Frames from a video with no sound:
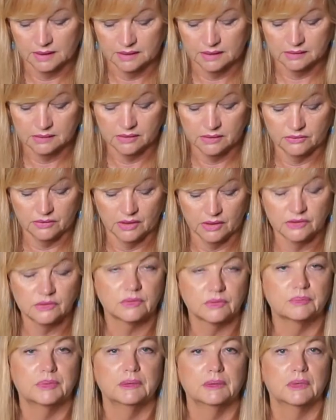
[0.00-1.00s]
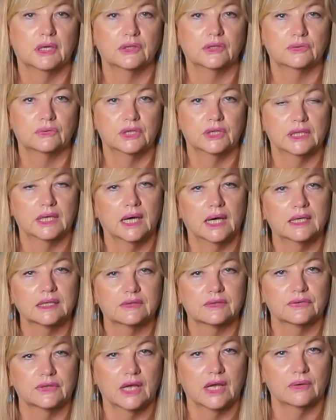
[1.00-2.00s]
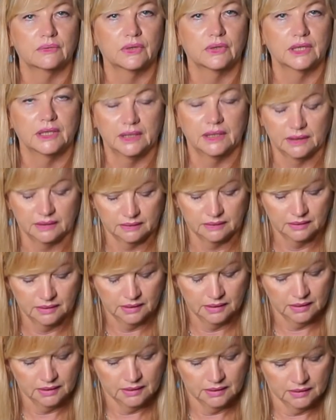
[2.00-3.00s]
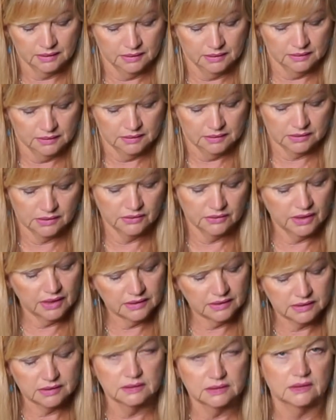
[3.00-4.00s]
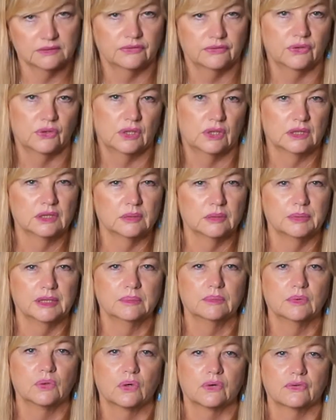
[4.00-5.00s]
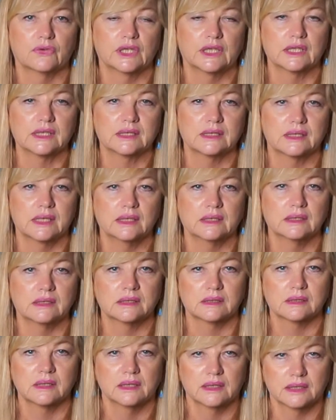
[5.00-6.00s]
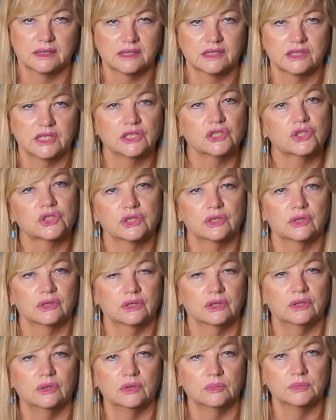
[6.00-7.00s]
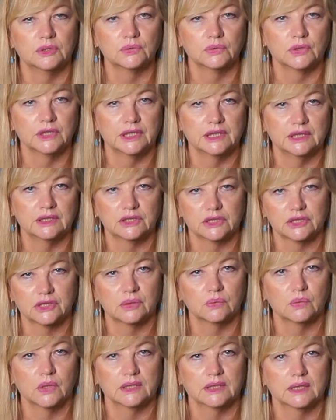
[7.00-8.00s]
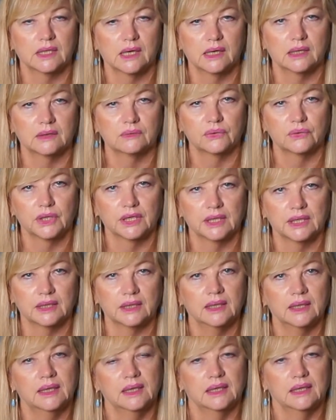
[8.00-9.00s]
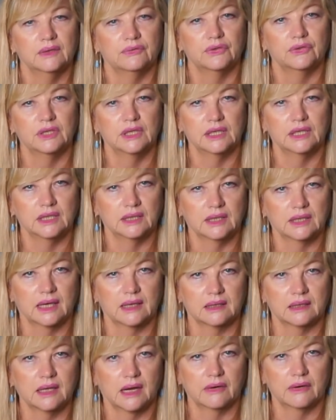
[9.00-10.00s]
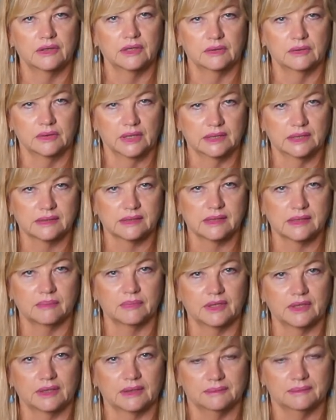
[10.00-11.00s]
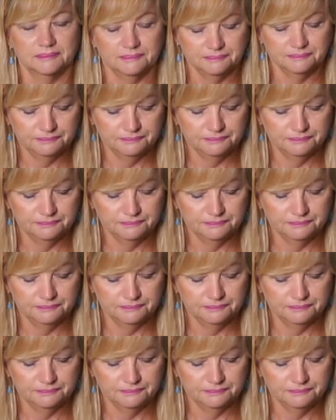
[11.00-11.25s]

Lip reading: So those would be my 3 cards for that reading. So that's for a little bit more of an extension on a normal reading, just a 1-card reading, if you're needing that clarity around something.